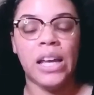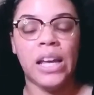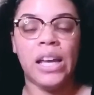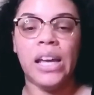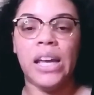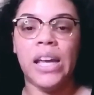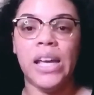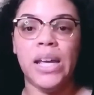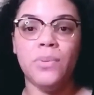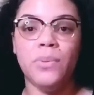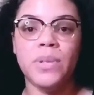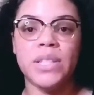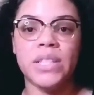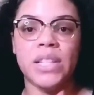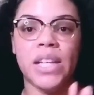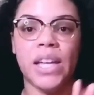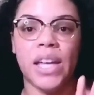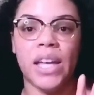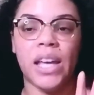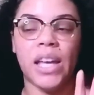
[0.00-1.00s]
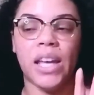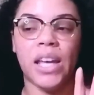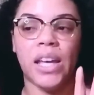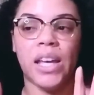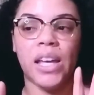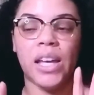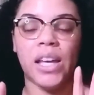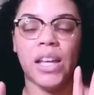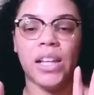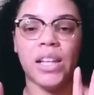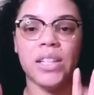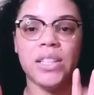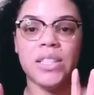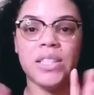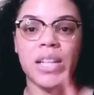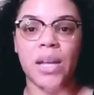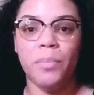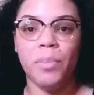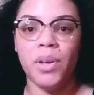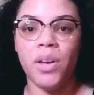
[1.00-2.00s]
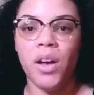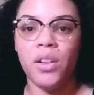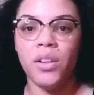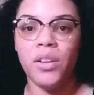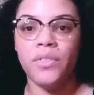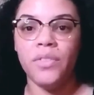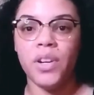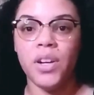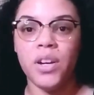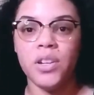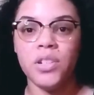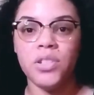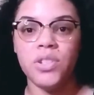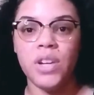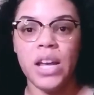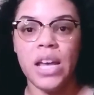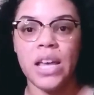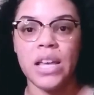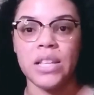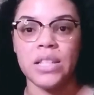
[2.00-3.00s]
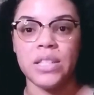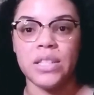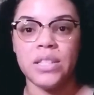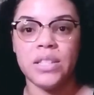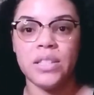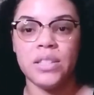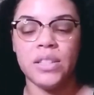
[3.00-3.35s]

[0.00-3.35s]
he was like stepping all over her dress.